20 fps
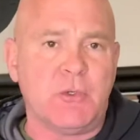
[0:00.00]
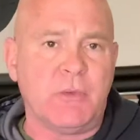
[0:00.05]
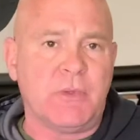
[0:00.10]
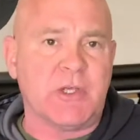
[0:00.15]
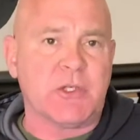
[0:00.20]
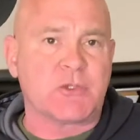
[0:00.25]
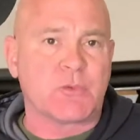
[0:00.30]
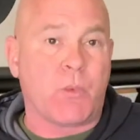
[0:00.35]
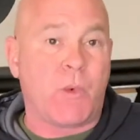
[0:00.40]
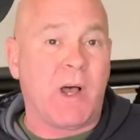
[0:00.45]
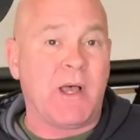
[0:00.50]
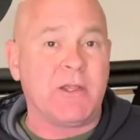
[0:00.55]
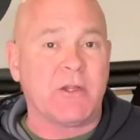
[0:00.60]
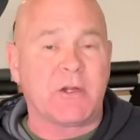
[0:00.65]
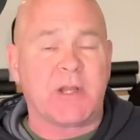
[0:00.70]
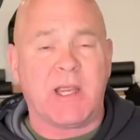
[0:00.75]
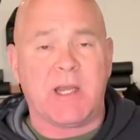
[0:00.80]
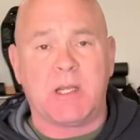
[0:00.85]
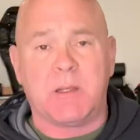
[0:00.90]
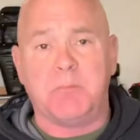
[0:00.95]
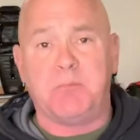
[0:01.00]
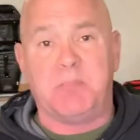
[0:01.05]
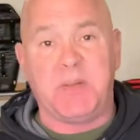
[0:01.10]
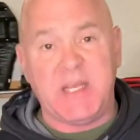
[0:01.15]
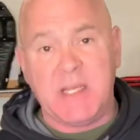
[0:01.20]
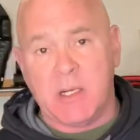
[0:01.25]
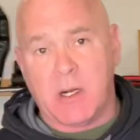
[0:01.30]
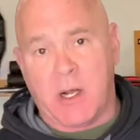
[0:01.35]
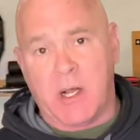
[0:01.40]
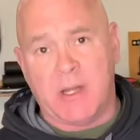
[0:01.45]
this while you're getting
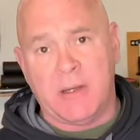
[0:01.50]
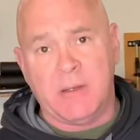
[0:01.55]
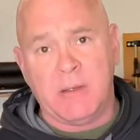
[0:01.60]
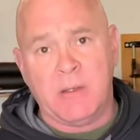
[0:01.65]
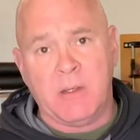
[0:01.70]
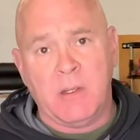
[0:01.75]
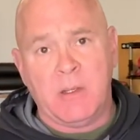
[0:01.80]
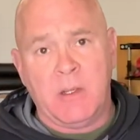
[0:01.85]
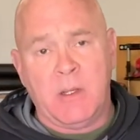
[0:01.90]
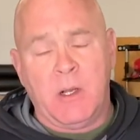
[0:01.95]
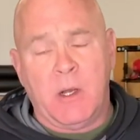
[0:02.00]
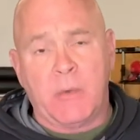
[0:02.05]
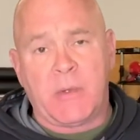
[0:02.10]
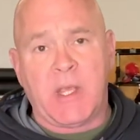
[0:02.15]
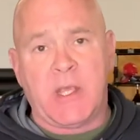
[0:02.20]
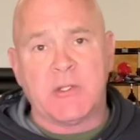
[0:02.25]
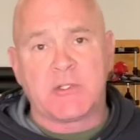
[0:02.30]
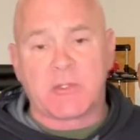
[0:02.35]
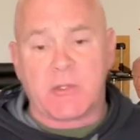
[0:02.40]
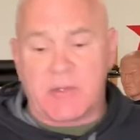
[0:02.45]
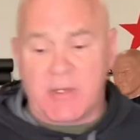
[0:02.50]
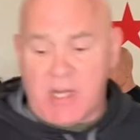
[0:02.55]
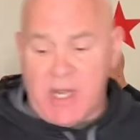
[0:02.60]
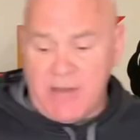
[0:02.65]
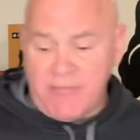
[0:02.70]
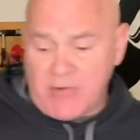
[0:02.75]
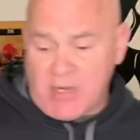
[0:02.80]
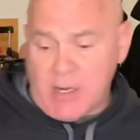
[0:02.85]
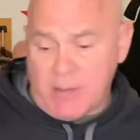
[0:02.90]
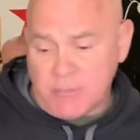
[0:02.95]
beat on. Okay, so the
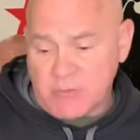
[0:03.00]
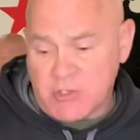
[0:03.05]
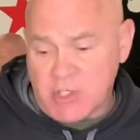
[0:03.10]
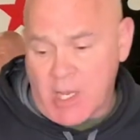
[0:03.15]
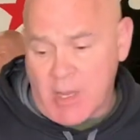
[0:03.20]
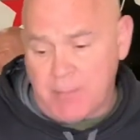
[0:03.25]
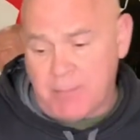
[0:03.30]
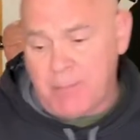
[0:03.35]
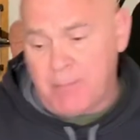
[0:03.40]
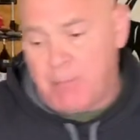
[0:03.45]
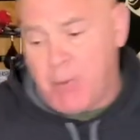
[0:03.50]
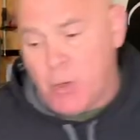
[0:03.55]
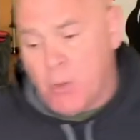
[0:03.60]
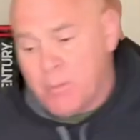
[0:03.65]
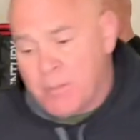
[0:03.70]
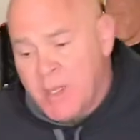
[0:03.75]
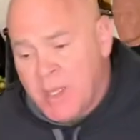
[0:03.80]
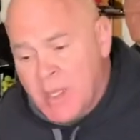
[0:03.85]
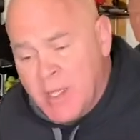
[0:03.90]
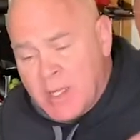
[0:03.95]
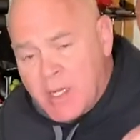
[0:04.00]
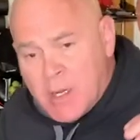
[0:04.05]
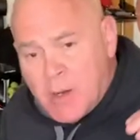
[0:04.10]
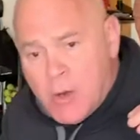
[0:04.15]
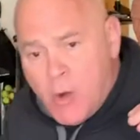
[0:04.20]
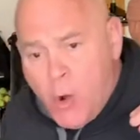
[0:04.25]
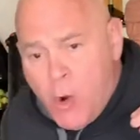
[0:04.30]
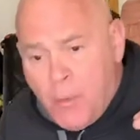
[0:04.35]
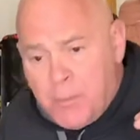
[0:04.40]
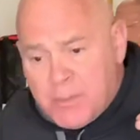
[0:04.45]
knife comes up, boom,
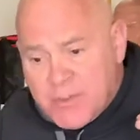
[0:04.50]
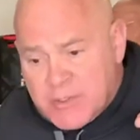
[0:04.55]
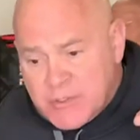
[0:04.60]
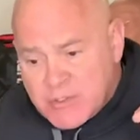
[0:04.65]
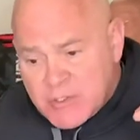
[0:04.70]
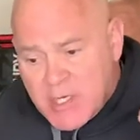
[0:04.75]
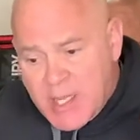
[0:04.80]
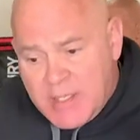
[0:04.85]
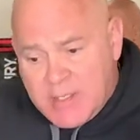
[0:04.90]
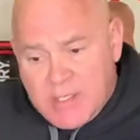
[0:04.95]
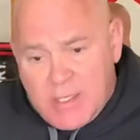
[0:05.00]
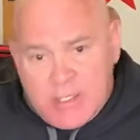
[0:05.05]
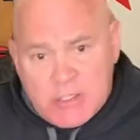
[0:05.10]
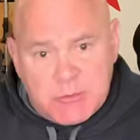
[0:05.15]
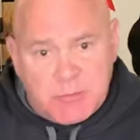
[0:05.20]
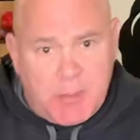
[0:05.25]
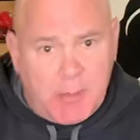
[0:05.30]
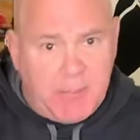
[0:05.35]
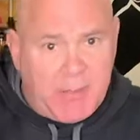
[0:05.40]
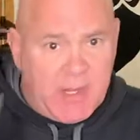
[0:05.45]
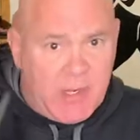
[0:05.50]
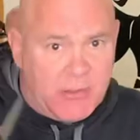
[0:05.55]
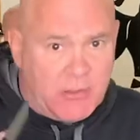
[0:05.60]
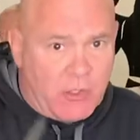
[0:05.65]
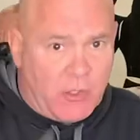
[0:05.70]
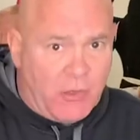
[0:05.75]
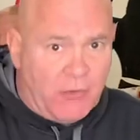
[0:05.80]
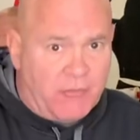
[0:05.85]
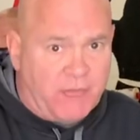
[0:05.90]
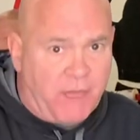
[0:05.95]
opens, and then it's prepared to
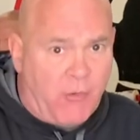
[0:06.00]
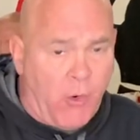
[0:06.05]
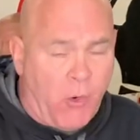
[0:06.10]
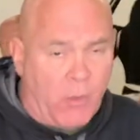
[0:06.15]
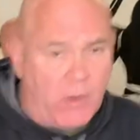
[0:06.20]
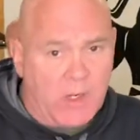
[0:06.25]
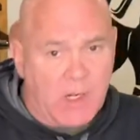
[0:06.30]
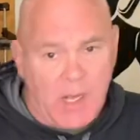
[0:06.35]
go forward.